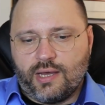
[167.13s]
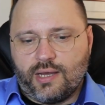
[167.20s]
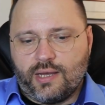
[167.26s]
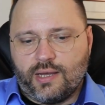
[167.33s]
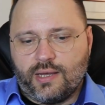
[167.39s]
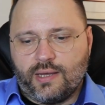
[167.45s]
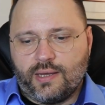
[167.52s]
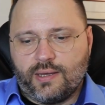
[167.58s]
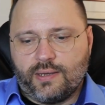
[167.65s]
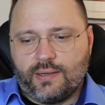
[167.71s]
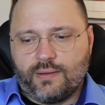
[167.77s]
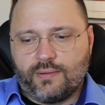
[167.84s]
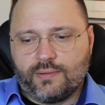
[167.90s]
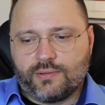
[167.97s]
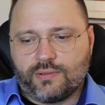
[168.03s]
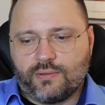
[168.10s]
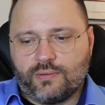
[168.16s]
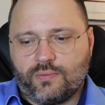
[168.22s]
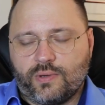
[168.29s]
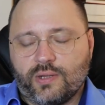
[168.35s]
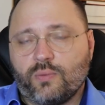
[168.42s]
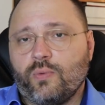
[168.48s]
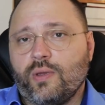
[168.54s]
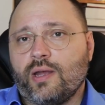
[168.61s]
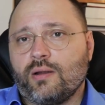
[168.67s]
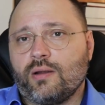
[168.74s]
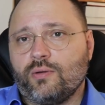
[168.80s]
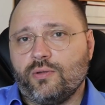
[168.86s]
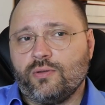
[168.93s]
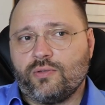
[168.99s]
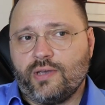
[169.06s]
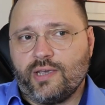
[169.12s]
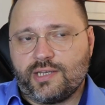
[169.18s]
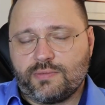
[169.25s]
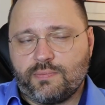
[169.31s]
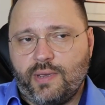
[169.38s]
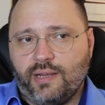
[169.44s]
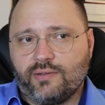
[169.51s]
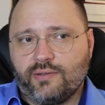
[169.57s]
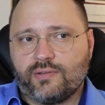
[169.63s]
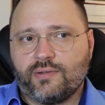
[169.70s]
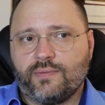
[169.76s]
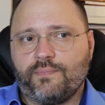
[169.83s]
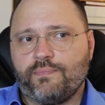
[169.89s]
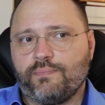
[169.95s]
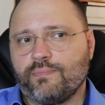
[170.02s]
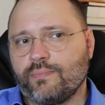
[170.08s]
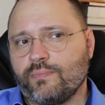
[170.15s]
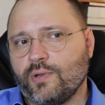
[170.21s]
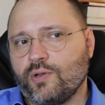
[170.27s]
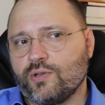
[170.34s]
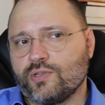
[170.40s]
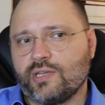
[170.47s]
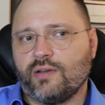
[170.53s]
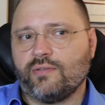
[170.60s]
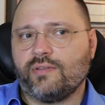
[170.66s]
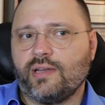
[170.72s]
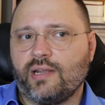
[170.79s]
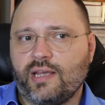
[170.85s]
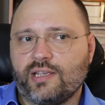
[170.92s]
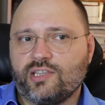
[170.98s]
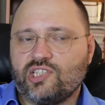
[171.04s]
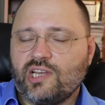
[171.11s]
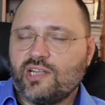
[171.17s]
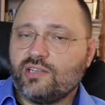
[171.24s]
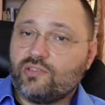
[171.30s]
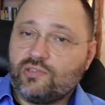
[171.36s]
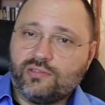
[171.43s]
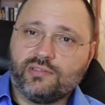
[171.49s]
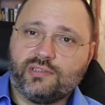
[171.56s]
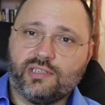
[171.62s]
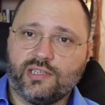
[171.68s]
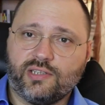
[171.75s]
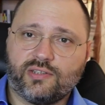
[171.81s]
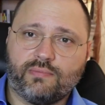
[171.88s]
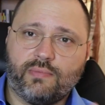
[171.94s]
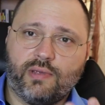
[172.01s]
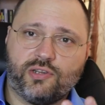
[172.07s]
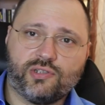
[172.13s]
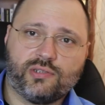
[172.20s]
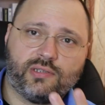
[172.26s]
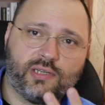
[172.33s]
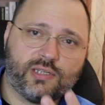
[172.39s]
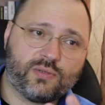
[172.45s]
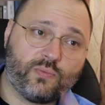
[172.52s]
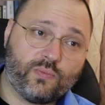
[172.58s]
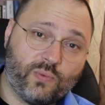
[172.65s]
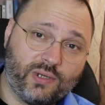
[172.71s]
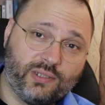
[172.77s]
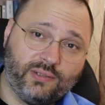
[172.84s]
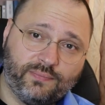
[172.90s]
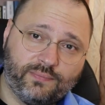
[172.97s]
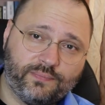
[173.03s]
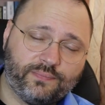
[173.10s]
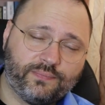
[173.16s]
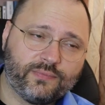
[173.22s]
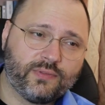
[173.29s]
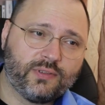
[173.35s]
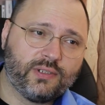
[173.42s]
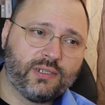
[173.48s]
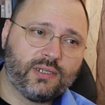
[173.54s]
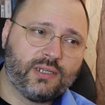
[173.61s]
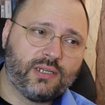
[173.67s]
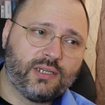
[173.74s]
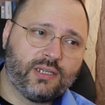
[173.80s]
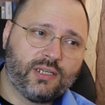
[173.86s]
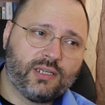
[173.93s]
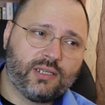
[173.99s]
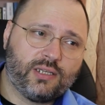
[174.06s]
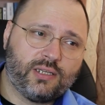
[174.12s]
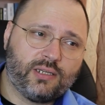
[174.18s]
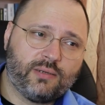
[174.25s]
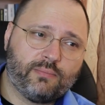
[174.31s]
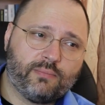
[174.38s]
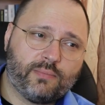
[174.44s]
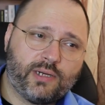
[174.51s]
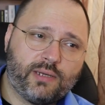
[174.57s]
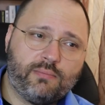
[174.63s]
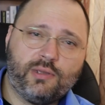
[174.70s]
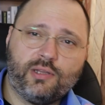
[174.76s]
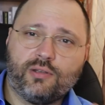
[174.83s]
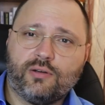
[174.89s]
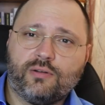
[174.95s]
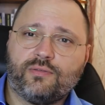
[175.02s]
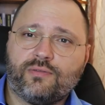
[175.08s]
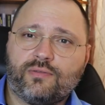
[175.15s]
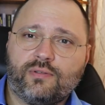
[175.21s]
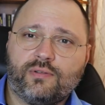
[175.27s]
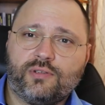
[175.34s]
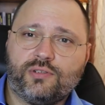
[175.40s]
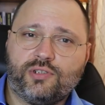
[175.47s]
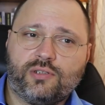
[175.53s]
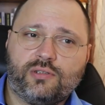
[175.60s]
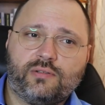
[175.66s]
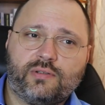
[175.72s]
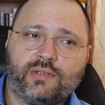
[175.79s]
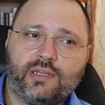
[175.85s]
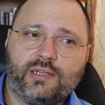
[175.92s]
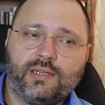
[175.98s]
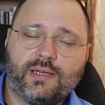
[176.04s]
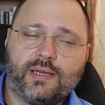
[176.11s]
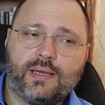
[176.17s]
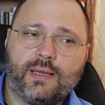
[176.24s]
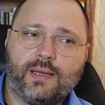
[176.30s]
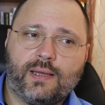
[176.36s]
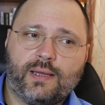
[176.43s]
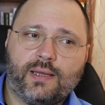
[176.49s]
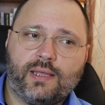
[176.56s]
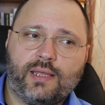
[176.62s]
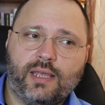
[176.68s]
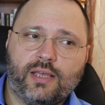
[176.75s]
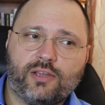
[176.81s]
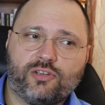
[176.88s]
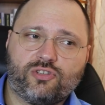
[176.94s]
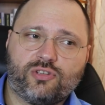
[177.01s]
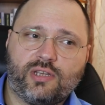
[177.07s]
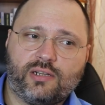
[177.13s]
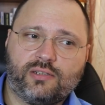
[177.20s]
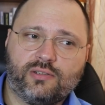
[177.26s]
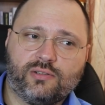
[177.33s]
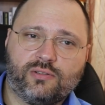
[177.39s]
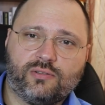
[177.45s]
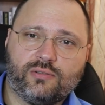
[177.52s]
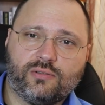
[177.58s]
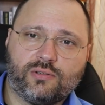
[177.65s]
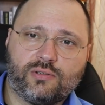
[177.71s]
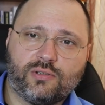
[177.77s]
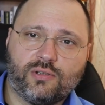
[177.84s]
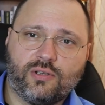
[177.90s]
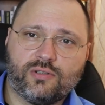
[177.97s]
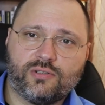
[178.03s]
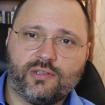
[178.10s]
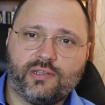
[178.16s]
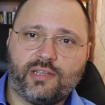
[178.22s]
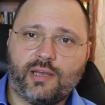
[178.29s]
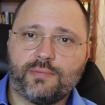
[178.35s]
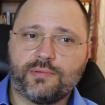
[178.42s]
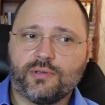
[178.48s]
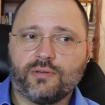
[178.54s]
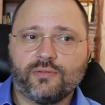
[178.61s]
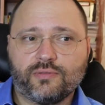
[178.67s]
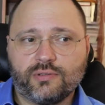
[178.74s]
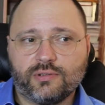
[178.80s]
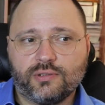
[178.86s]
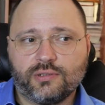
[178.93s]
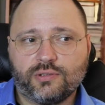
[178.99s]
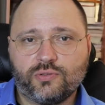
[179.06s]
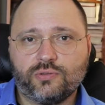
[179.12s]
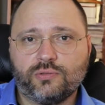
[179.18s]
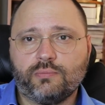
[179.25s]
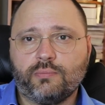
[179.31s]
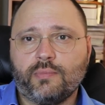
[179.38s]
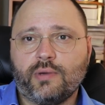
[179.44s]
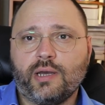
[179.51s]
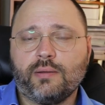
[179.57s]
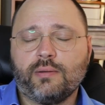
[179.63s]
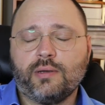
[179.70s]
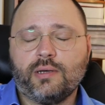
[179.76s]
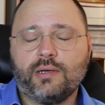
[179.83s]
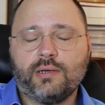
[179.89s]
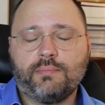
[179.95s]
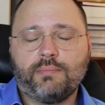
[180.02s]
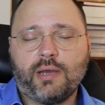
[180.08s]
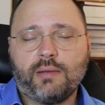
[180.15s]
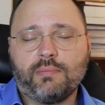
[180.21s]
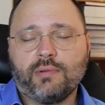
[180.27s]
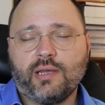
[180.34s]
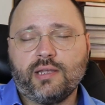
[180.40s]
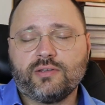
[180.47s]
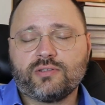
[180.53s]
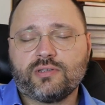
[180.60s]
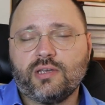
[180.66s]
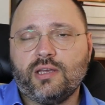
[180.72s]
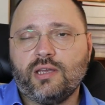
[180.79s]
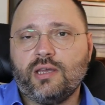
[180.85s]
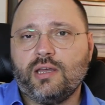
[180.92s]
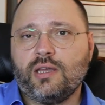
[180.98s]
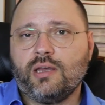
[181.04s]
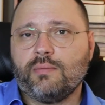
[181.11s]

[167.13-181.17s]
So what we are going to expect, because Haftar has done two things, major things. One, by mid of January, he has started to close the taps of the two pipelines